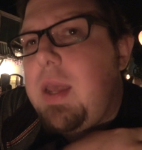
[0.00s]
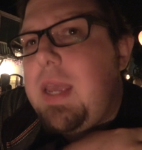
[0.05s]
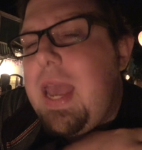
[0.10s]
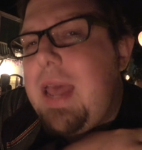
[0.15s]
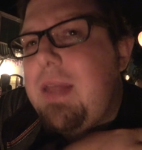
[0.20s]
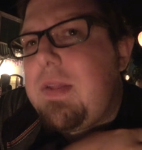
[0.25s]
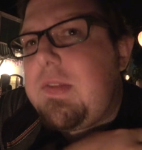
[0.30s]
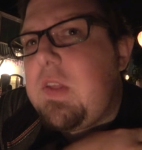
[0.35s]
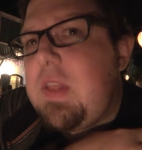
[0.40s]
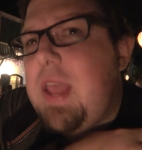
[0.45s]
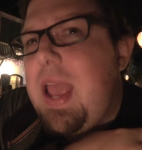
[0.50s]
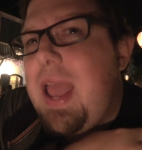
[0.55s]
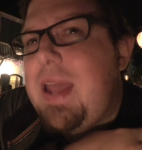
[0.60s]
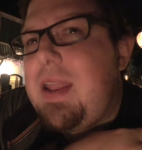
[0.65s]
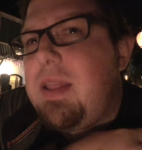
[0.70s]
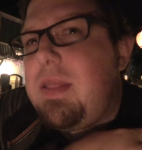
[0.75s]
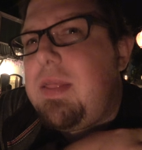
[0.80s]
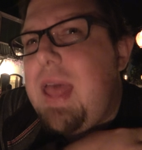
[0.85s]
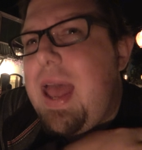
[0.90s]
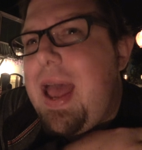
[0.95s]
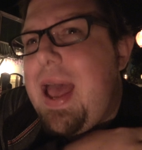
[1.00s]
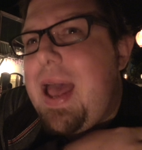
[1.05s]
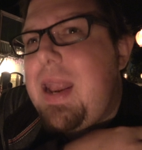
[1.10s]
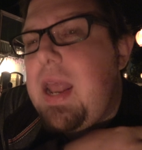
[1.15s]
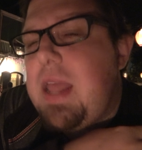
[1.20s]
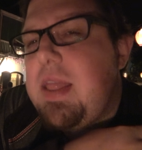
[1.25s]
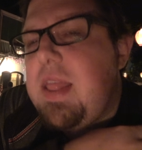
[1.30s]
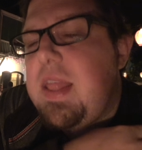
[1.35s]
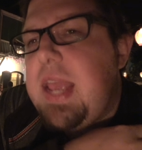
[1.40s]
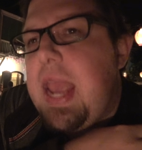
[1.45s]
Yeah, so they added
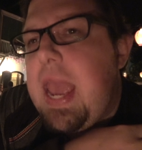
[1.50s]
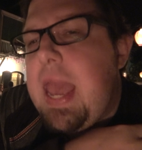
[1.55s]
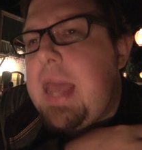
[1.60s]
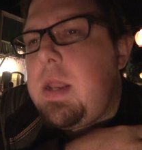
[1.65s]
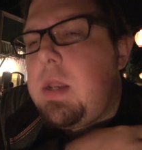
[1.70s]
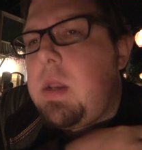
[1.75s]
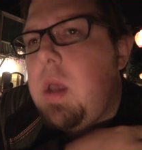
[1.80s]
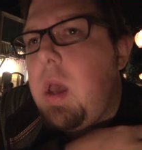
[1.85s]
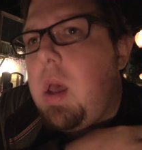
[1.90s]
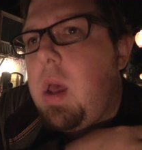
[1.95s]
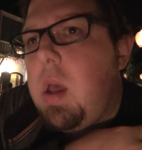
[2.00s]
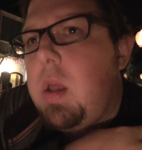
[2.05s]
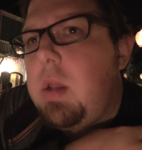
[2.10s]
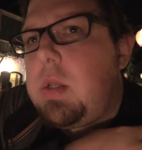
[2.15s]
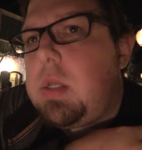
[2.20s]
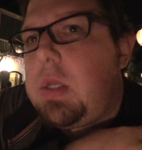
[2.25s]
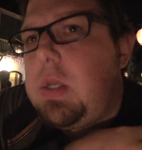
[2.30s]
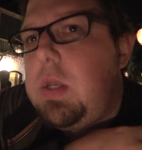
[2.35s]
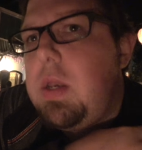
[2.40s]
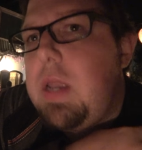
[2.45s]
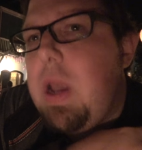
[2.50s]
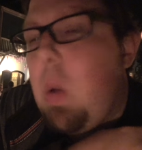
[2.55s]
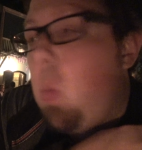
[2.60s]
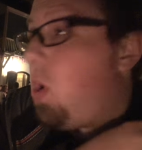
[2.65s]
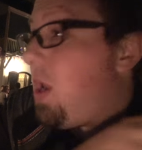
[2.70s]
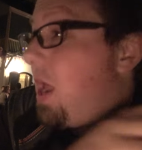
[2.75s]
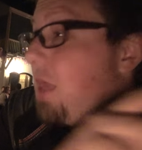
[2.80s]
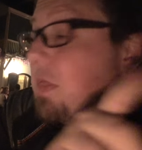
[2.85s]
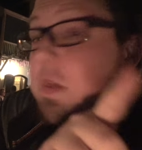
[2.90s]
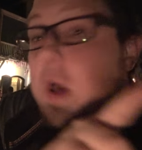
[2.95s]
that, and then they added now
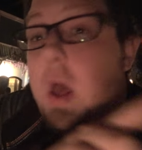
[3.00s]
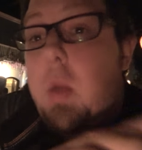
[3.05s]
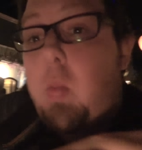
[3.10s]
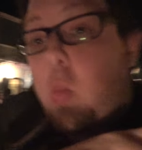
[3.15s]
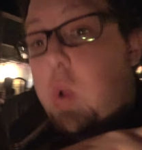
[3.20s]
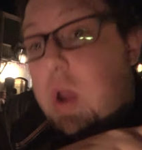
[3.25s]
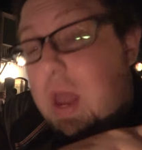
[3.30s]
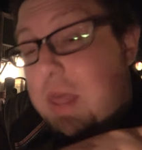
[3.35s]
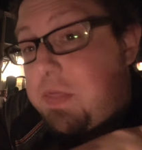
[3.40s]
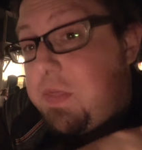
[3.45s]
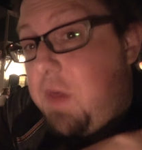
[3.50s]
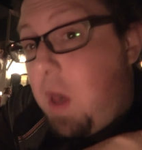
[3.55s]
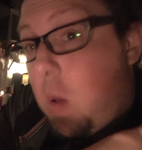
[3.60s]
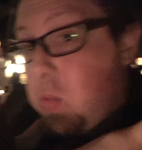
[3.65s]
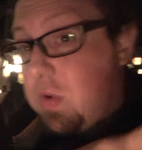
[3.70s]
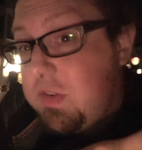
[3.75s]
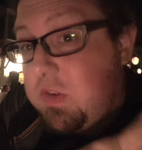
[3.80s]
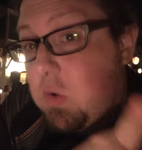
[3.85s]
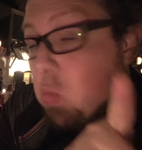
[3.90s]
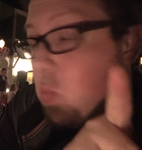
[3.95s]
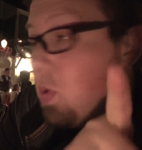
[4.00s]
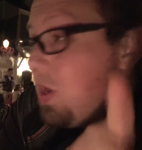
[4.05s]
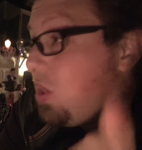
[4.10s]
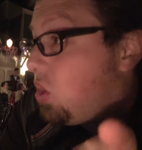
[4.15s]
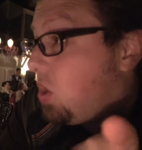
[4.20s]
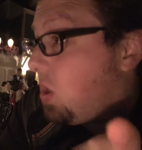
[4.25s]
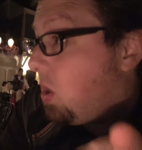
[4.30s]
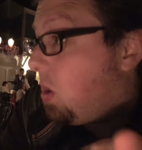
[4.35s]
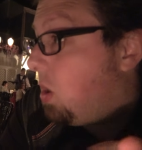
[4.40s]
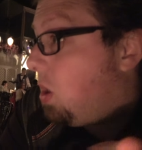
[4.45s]
what I thought was
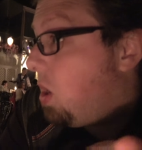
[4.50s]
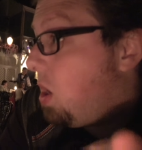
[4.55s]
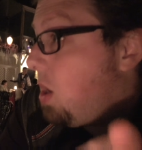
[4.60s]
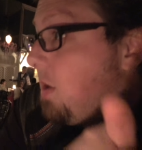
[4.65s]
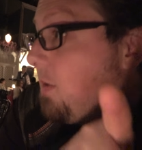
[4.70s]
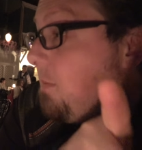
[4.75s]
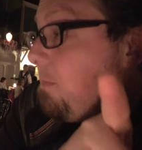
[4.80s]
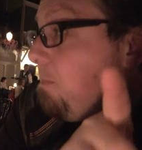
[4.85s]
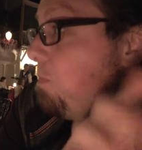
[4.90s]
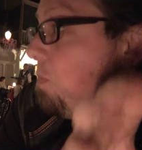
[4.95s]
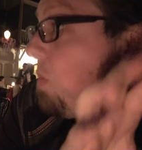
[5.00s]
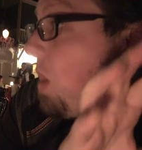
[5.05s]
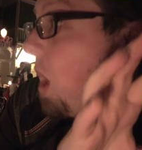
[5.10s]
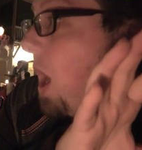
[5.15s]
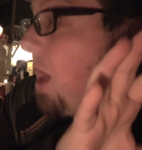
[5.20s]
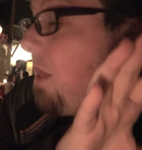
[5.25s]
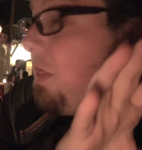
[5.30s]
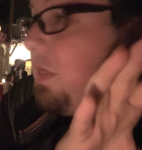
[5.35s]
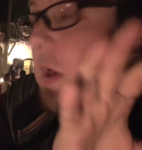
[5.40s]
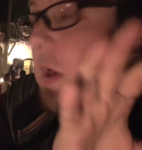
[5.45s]
original. I